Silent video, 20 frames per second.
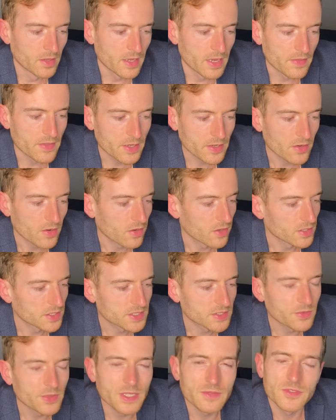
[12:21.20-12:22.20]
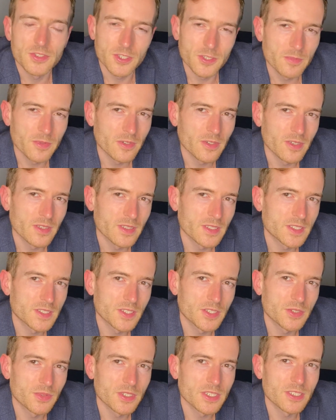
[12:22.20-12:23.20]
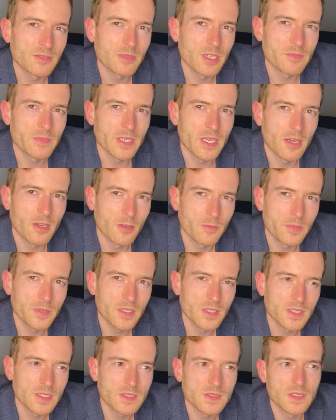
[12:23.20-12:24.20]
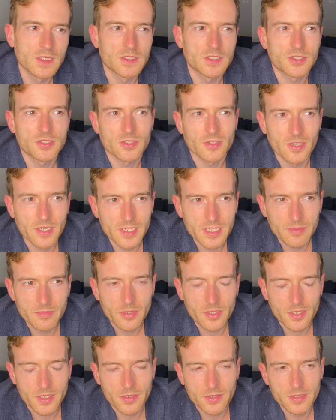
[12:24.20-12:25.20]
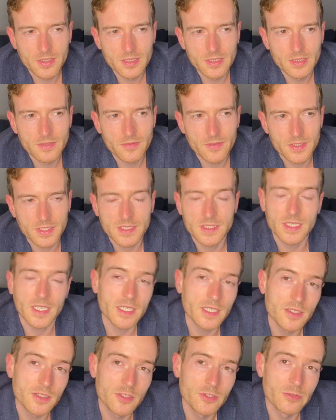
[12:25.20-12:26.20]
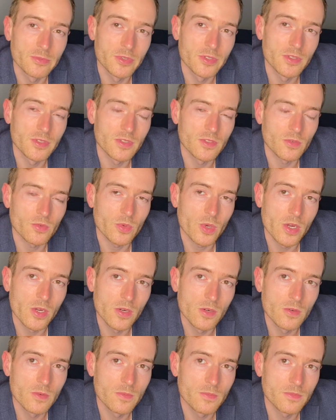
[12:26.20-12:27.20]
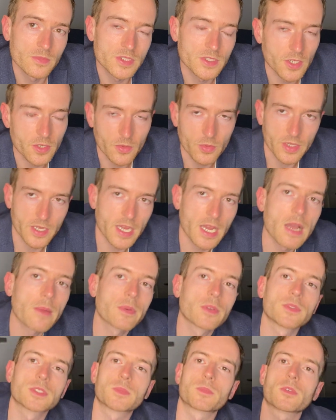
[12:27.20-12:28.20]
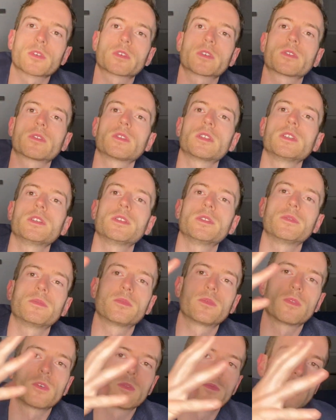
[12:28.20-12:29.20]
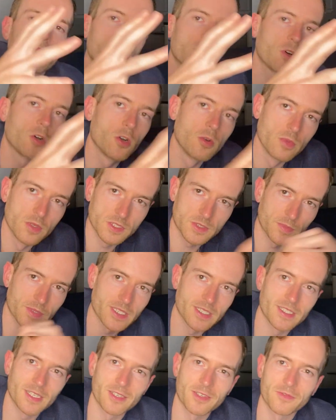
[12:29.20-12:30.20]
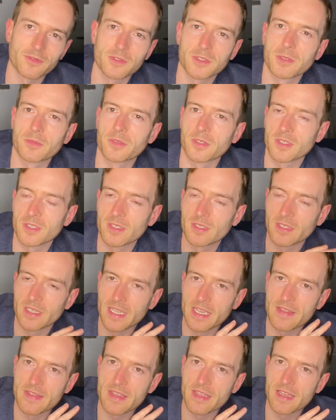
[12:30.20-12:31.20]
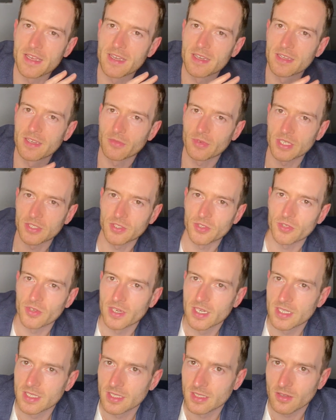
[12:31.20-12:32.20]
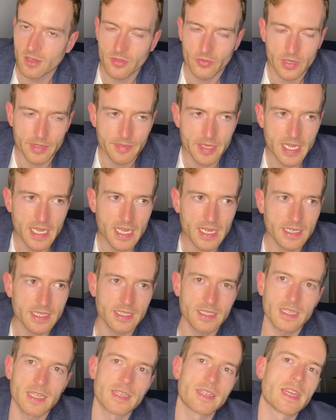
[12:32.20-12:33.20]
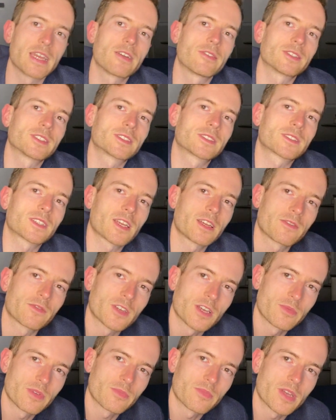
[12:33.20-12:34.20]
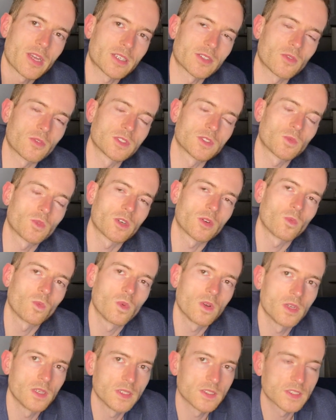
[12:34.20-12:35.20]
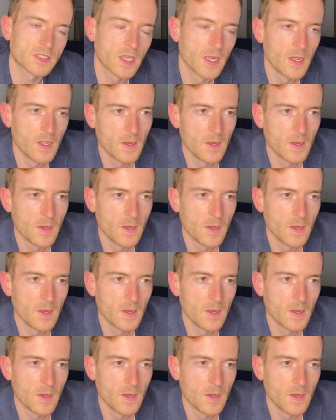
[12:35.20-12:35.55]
And then also we have Jupiter in this situation might be helping us. It's trining Mercury for the second new moon in a row. So what happened was Mercury almost made it out of Libra and then it retrograded all the way back and now it's kind of coming back towards where it was.